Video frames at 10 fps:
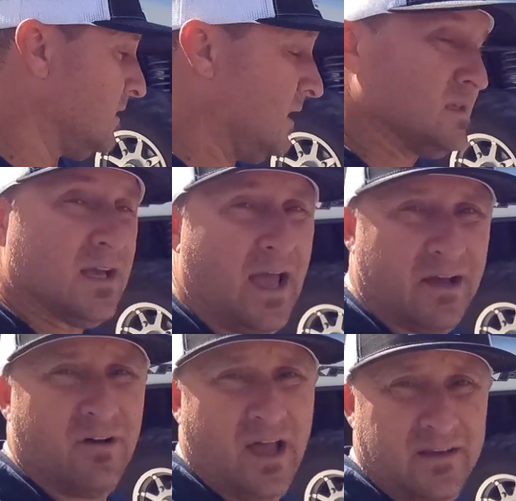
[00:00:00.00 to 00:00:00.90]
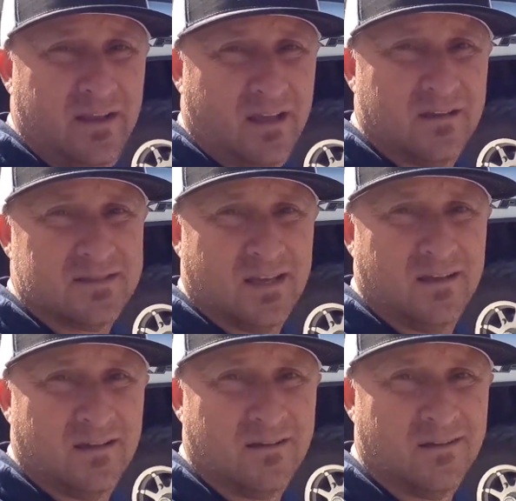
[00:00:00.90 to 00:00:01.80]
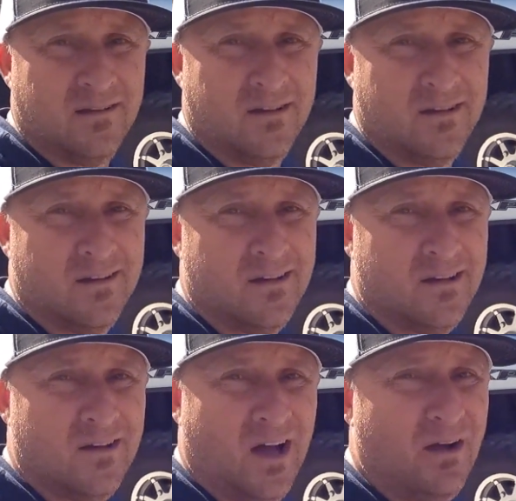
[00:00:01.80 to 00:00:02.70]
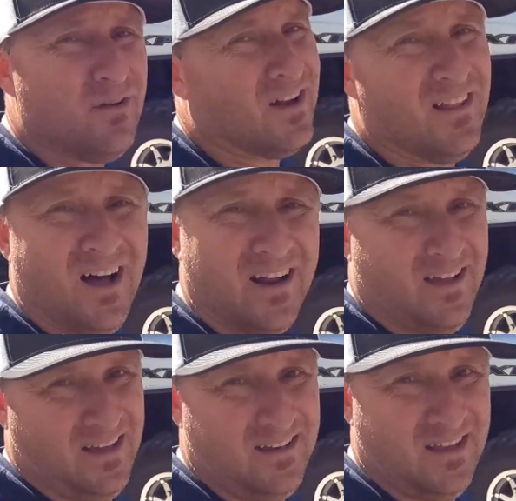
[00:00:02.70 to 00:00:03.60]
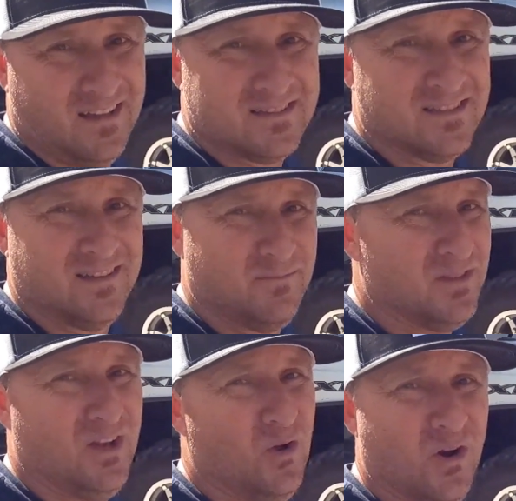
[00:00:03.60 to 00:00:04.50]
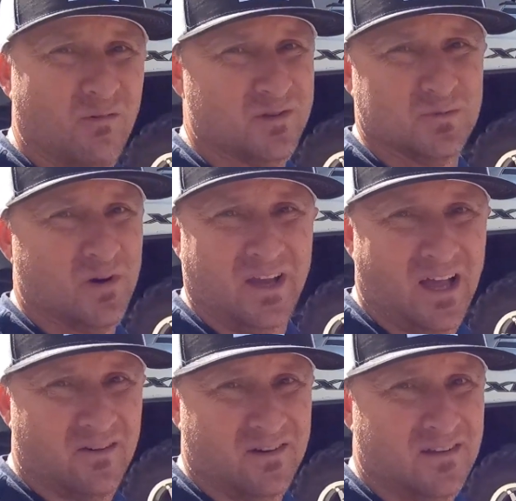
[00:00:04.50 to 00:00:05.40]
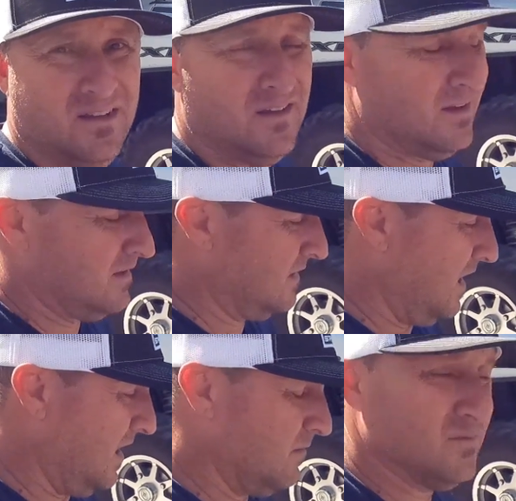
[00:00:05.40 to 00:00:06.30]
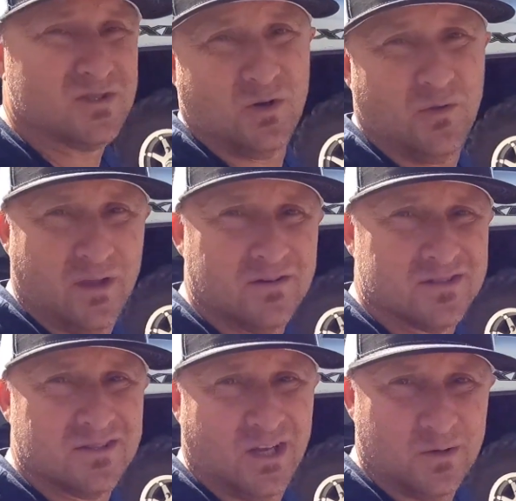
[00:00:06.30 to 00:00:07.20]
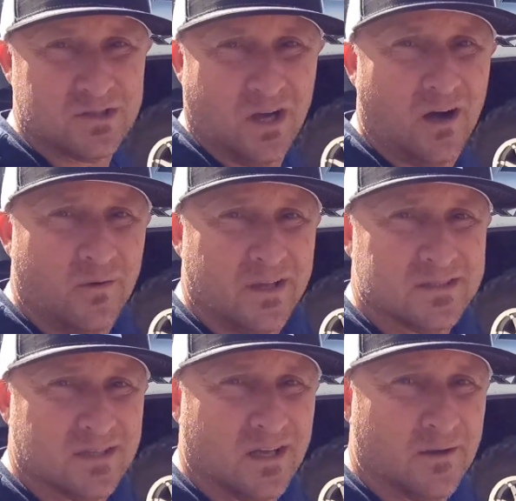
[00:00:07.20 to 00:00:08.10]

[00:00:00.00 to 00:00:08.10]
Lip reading: because I have ideas. I've got a lot of ideas, but they don't always work out. So there's always